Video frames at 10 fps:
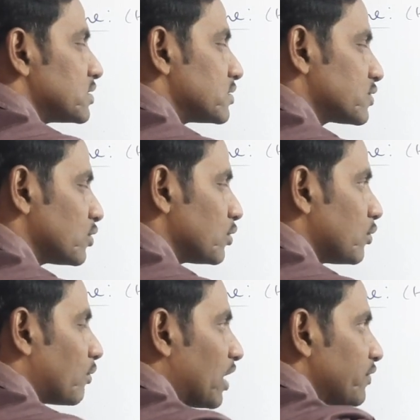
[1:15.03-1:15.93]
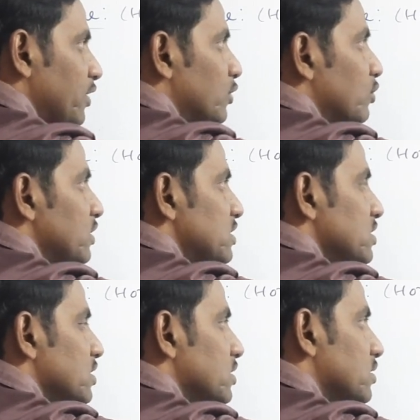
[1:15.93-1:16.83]
what we will do is,
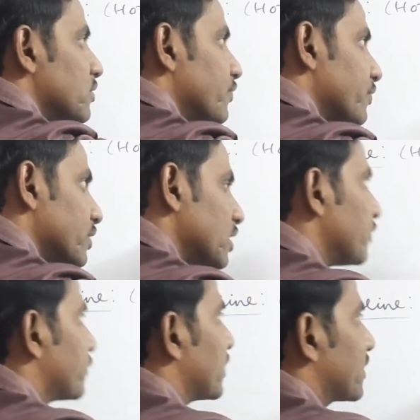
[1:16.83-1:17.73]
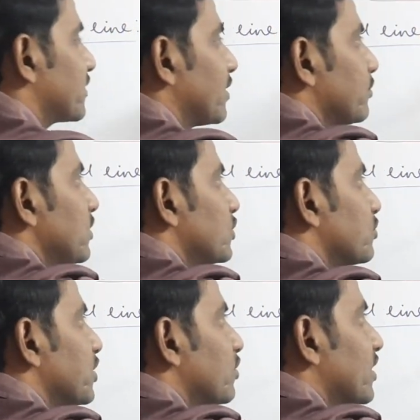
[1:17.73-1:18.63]
if for example, to
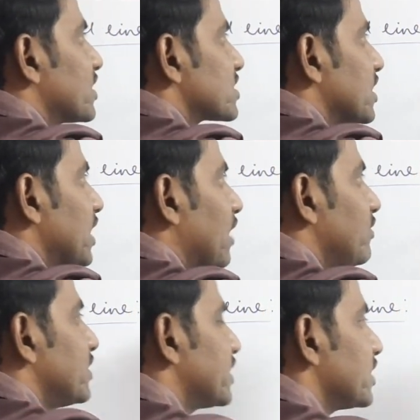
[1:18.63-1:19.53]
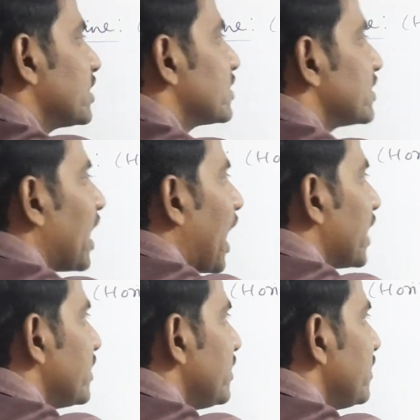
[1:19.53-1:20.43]
make you understand, I will take the eye
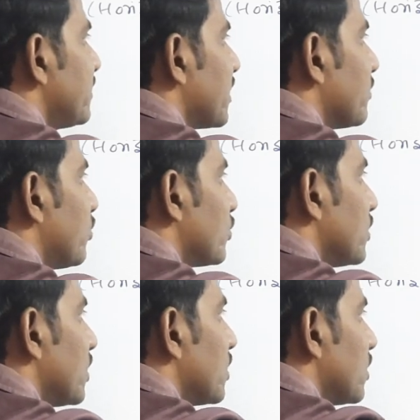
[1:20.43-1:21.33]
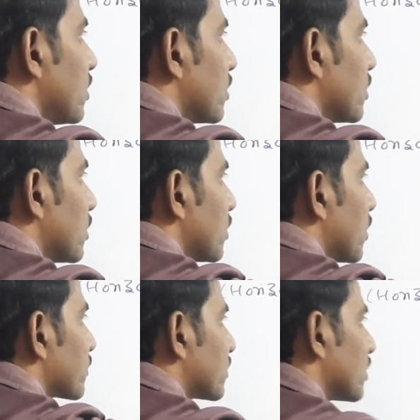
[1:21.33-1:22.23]
is above the
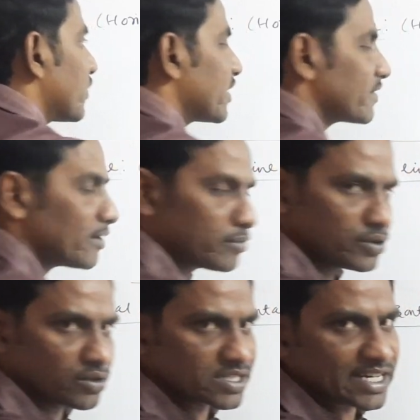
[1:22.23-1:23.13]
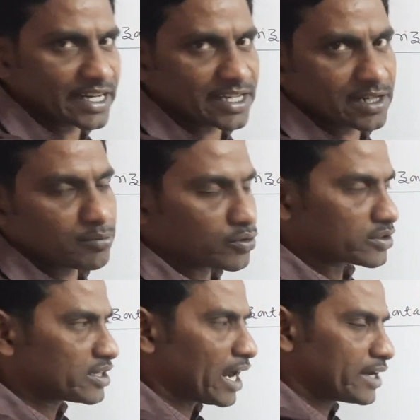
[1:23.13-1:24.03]
horizontal. For example, you are standing on a
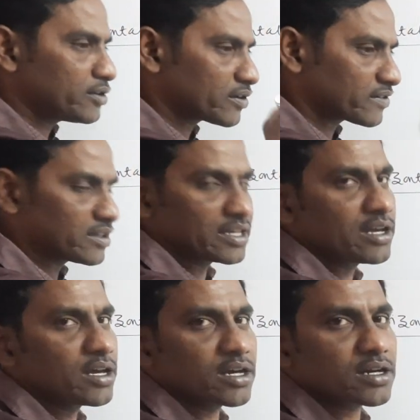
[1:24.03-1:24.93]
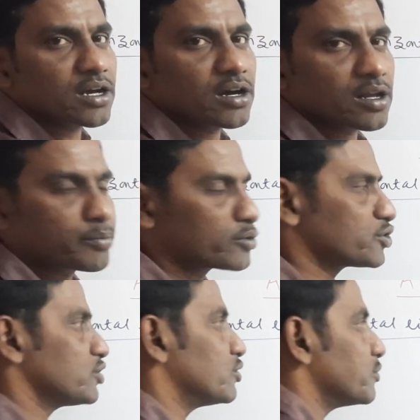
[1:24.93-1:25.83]
mountain and you are seeing a car
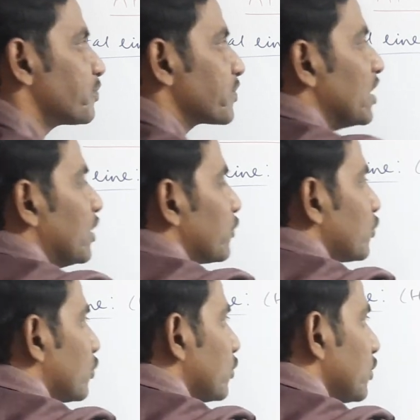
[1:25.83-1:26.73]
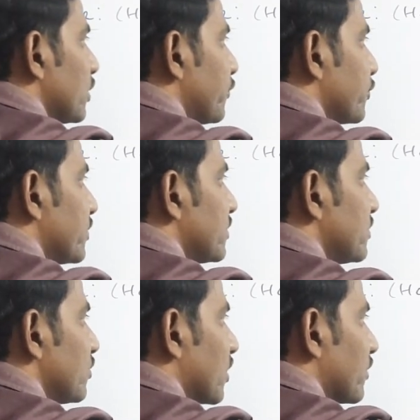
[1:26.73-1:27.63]
approaching you. So if this
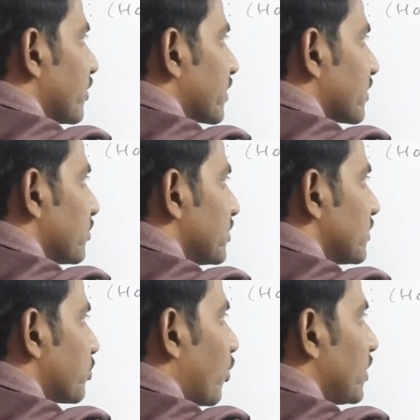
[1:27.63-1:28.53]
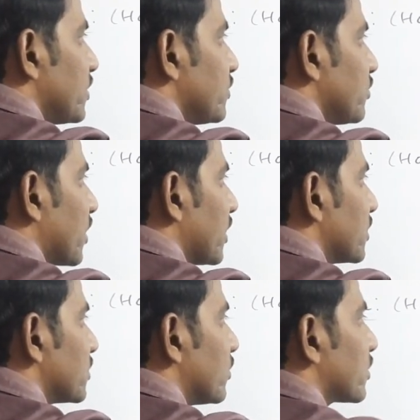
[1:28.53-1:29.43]
is your eye, for example, this point is your eye.
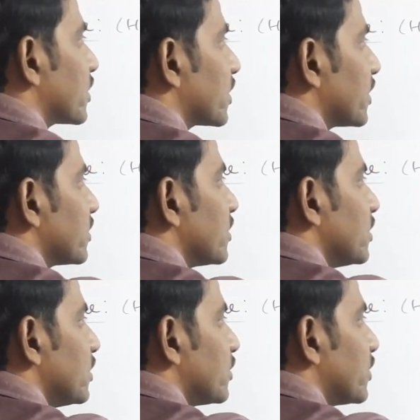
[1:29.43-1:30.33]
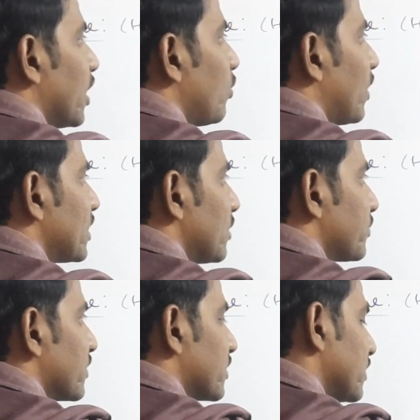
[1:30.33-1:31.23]
Okay, right. Now what I am
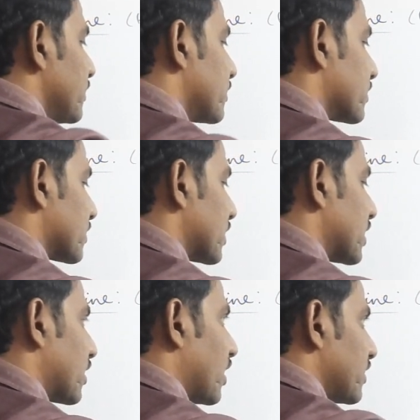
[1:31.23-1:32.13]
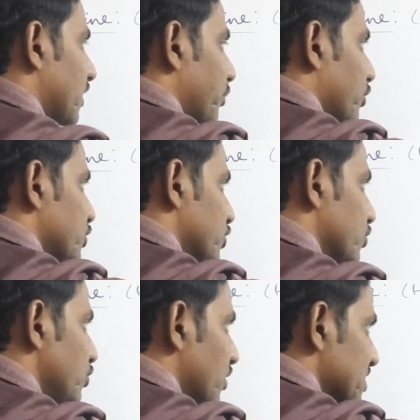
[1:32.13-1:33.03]
saying is, a car is approaching you,
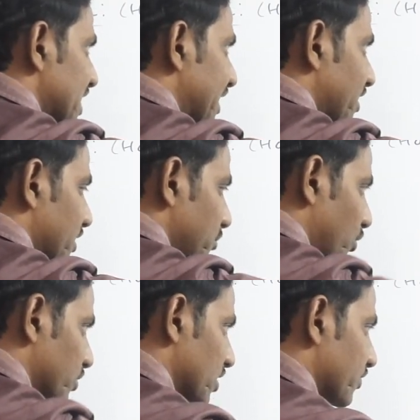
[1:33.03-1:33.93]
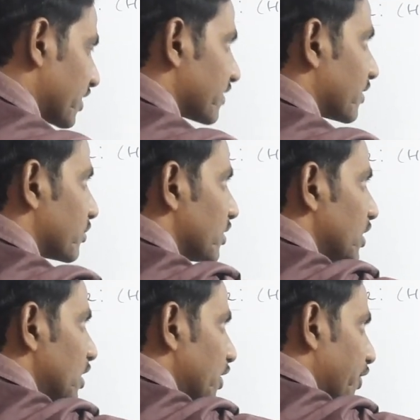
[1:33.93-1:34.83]
you are standing on a mountain, for example.
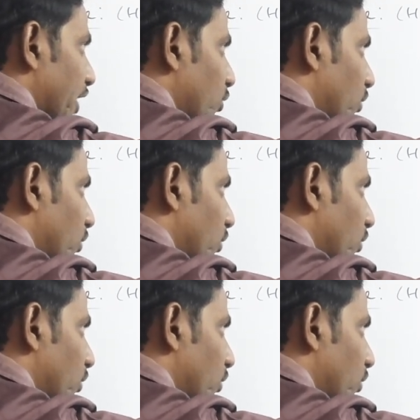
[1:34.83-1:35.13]
Now